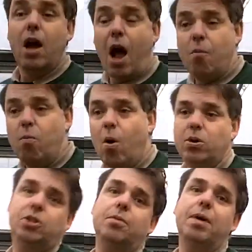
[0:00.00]
and
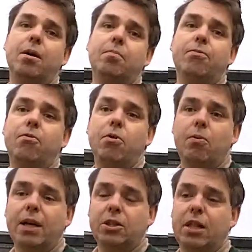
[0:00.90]
wash them out before you
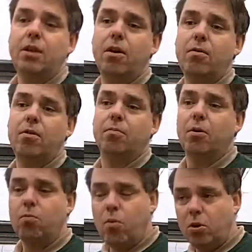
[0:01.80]
actually use them. Not
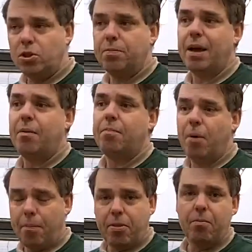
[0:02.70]
wash them out,
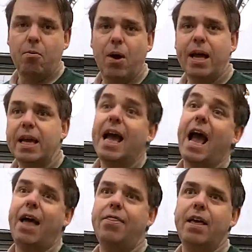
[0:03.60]
pop them away,
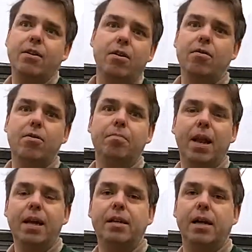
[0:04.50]
and then use them
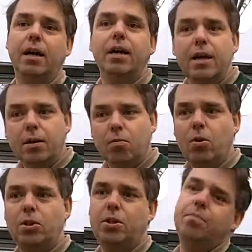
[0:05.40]
later.
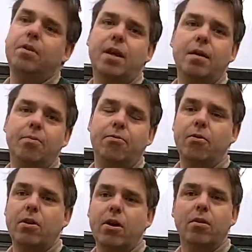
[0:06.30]
Wash them the day before
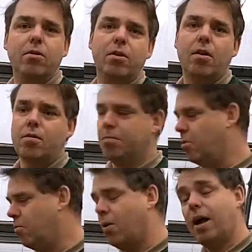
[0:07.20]
you're going to use them
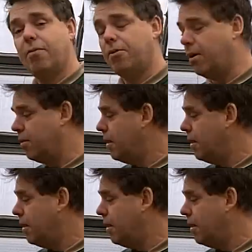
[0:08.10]
or what have you.